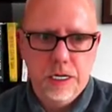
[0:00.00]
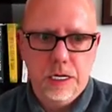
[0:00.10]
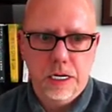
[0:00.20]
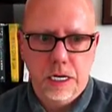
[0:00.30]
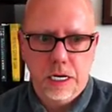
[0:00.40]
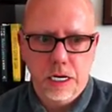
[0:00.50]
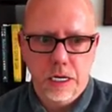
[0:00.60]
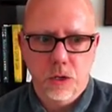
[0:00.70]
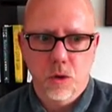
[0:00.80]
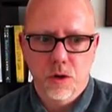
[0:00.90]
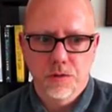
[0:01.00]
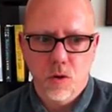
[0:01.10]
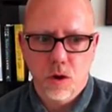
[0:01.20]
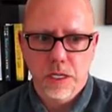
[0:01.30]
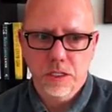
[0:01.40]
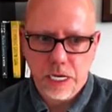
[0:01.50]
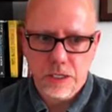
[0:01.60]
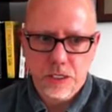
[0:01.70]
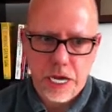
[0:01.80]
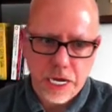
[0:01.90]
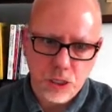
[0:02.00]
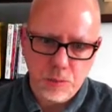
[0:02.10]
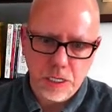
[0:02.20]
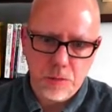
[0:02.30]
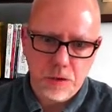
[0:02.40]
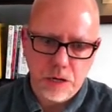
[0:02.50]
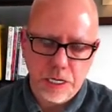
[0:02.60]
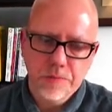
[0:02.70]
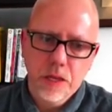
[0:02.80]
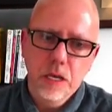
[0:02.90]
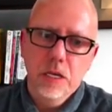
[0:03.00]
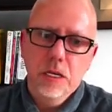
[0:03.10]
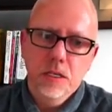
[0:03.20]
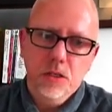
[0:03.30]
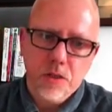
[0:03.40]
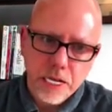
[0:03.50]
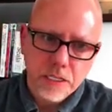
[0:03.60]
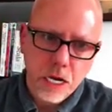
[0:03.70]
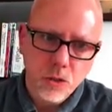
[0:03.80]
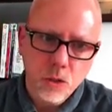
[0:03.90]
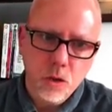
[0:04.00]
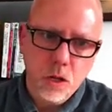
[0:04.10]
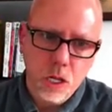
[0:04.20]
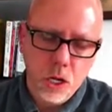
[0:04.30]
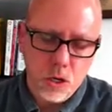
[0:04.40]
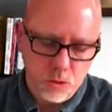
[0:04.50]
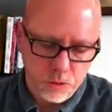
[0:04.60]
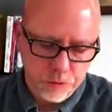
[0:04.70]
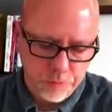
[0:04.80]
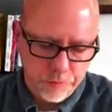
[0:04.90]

in order for Cassandra to actually be up and running. So that's how you clone